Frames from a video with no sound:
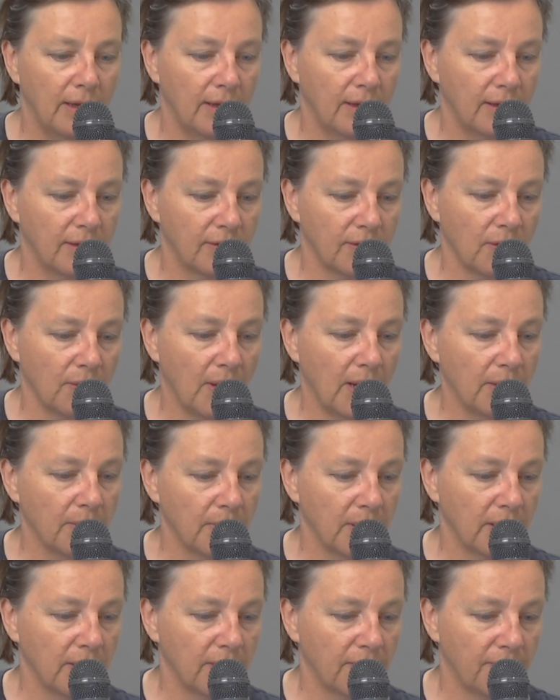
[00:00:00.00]
So how are
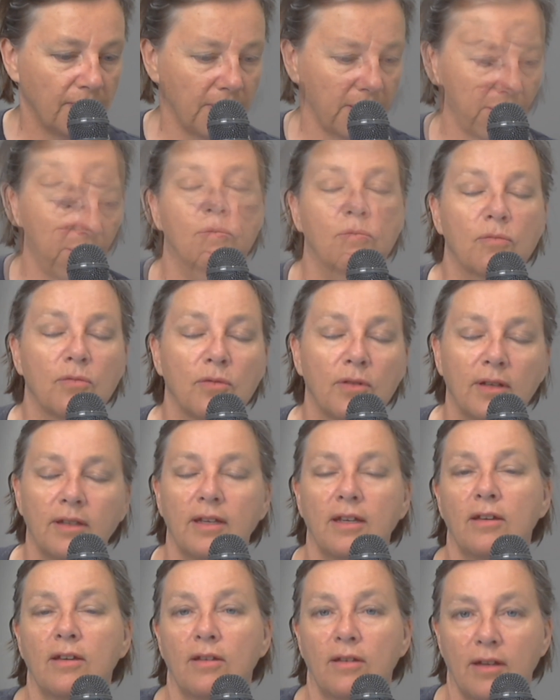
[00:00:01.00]
we going to fix this?
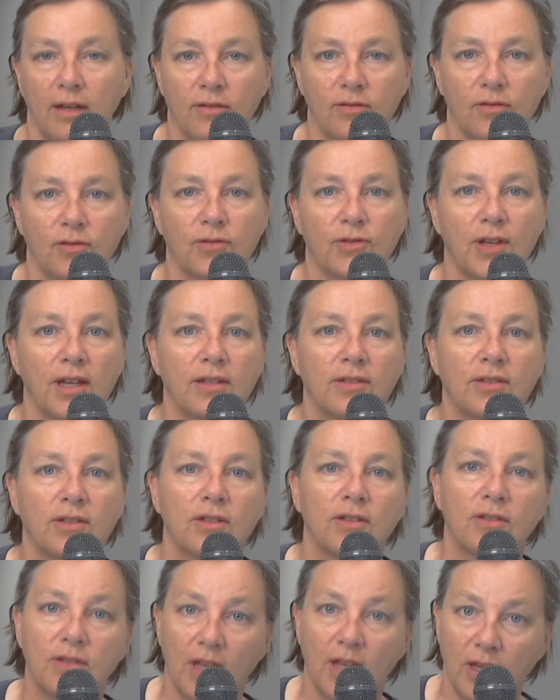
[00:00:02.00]
Really good
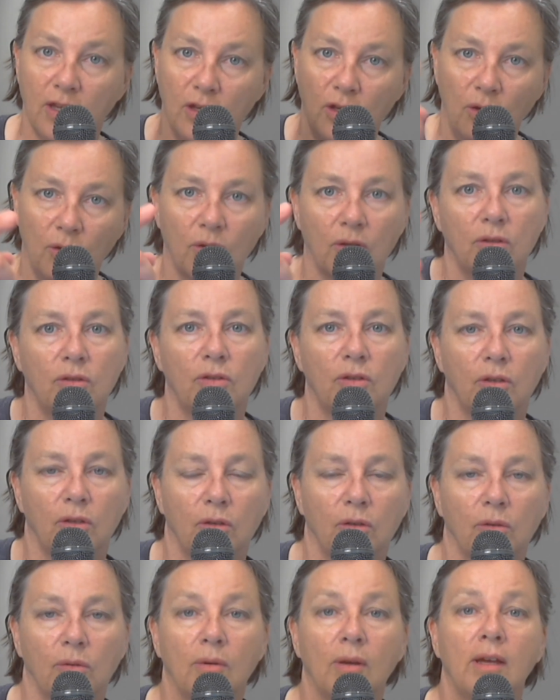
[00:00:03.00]
exercises that you can
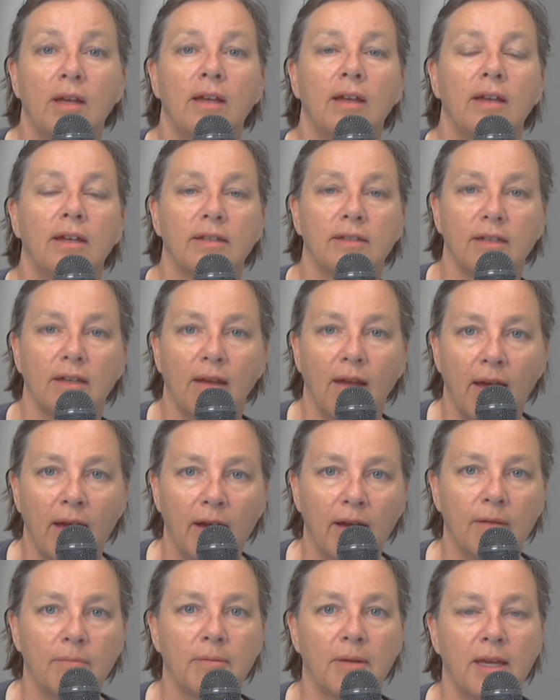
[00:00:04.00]
do to
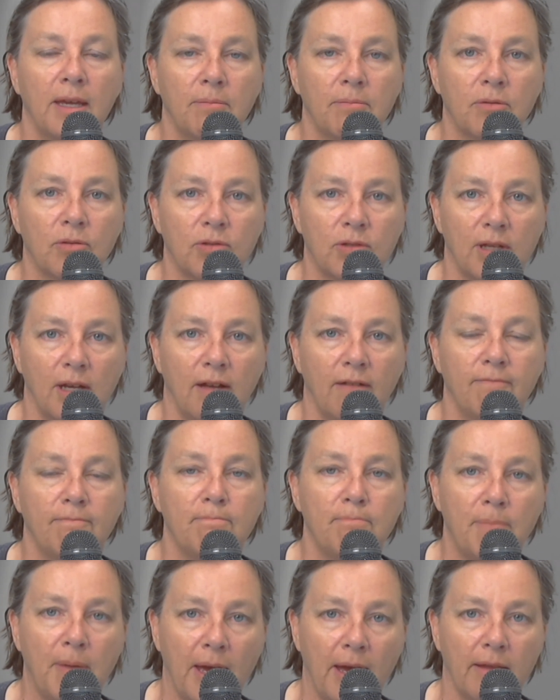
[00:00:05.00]
help keep yourself
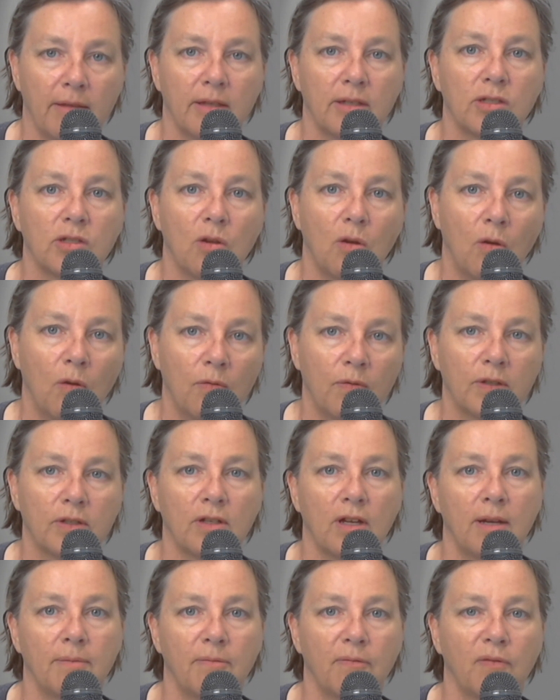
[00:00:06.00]
balanced over
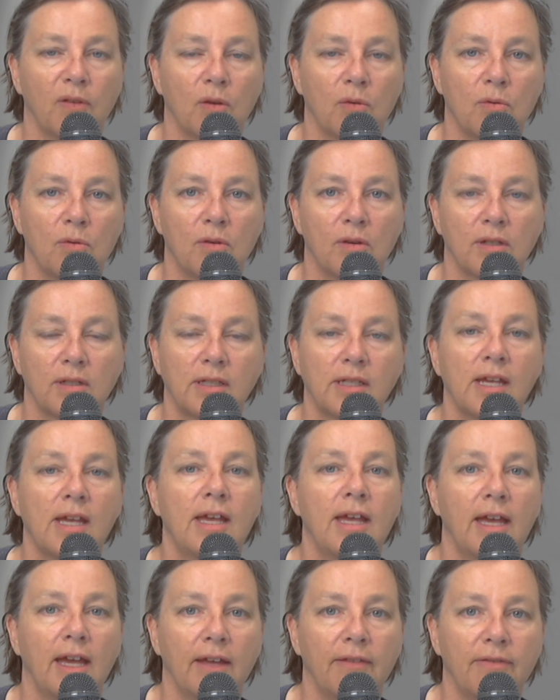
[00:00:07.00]
top of your horse.
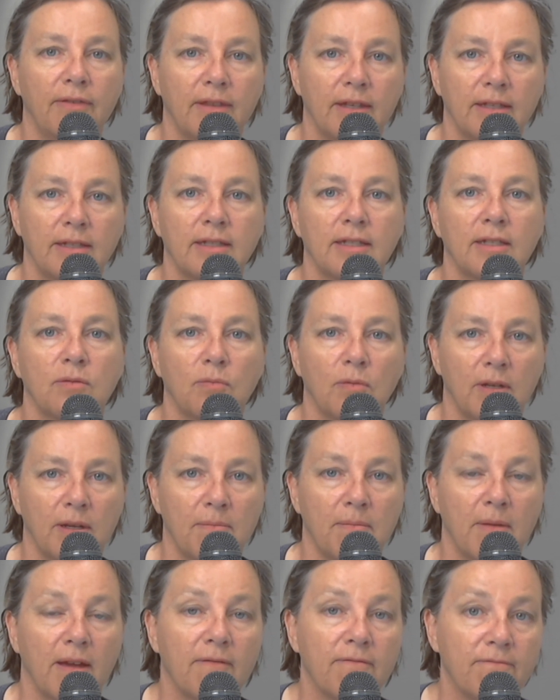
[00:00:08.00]
And this is one of
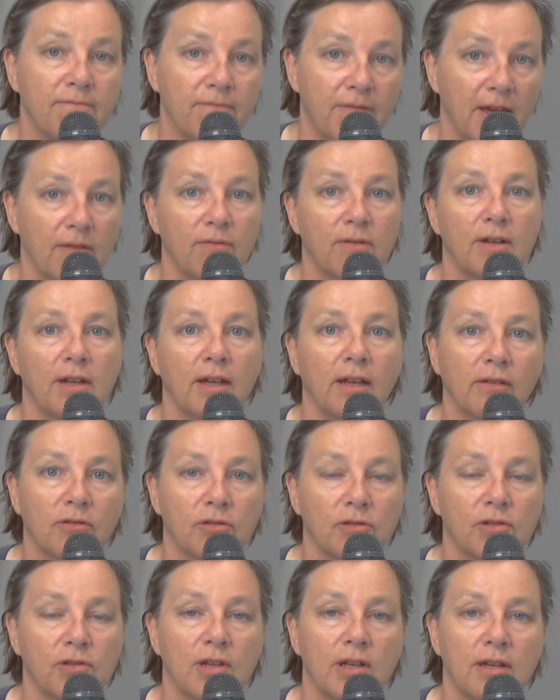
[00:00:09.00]
my favorite
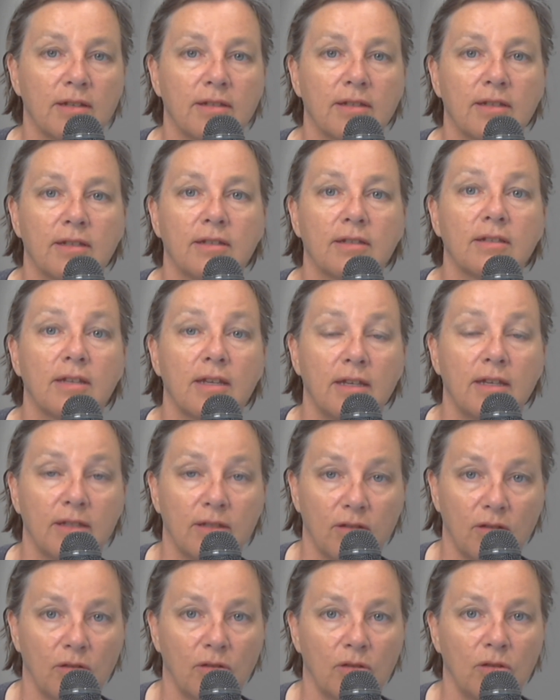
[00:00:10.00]
exercises,
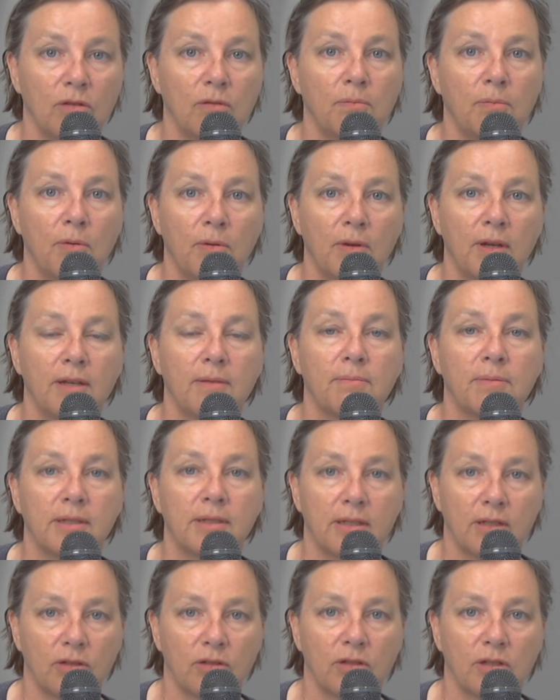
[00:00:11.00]
is 2-point
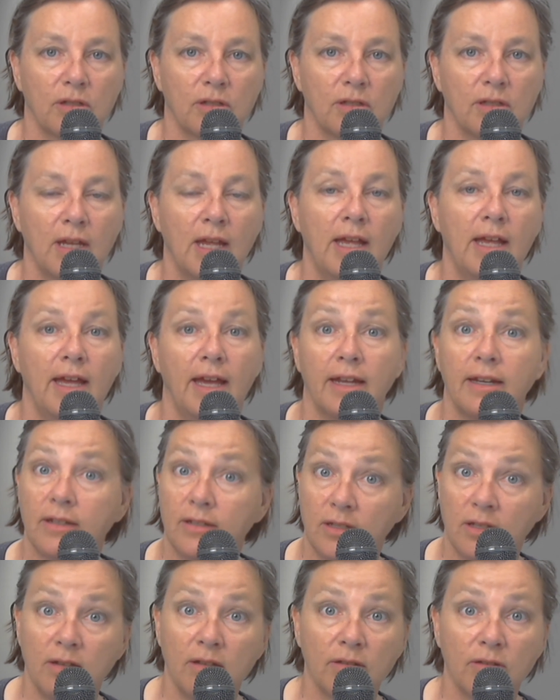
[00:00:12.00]
position. And it's
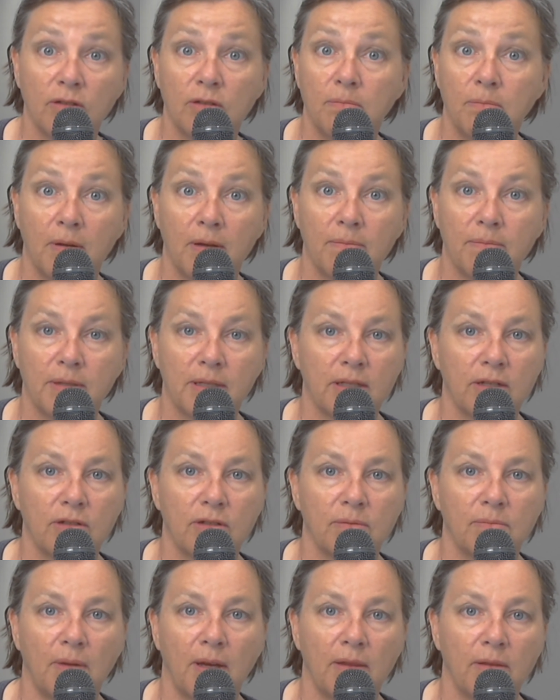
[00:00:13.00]
called 2-point
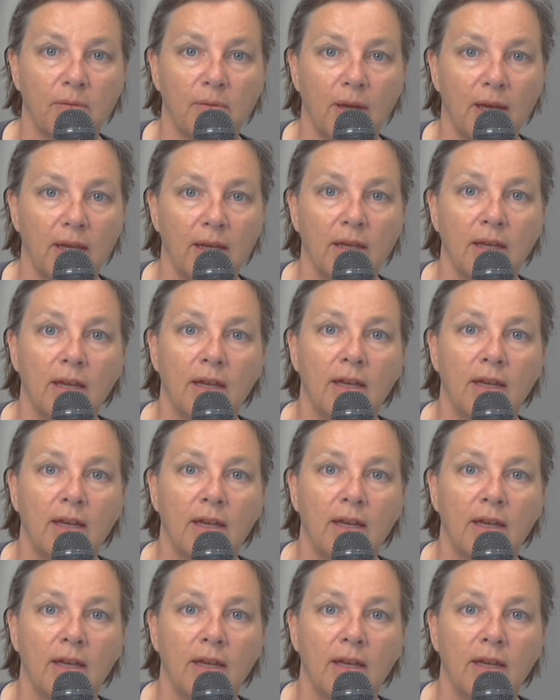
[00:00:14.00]
position, by the way.